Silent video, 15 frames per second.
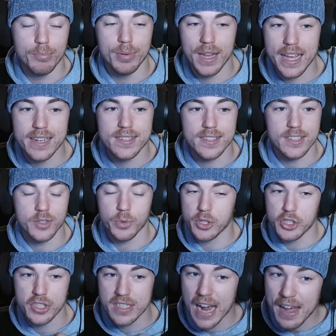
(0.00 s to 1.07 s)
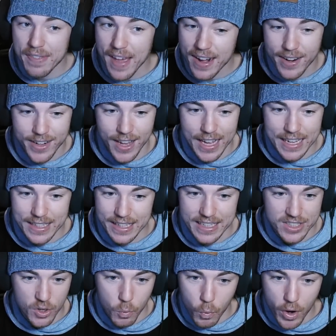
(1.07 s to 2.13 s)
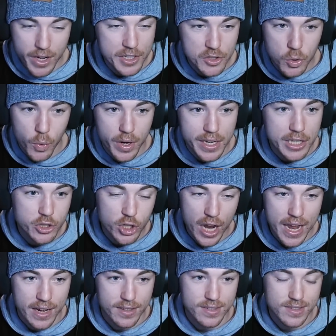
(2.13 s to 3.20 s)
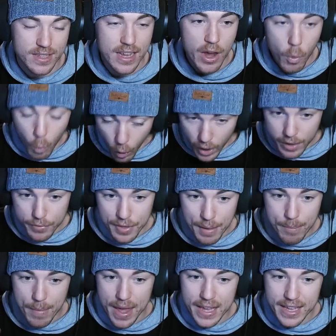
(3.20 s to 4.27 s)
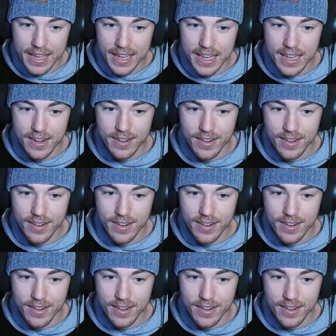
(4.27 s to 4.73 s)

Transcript: places, which is not that unlikely, it's a 1 in 20 chance, one of them making it.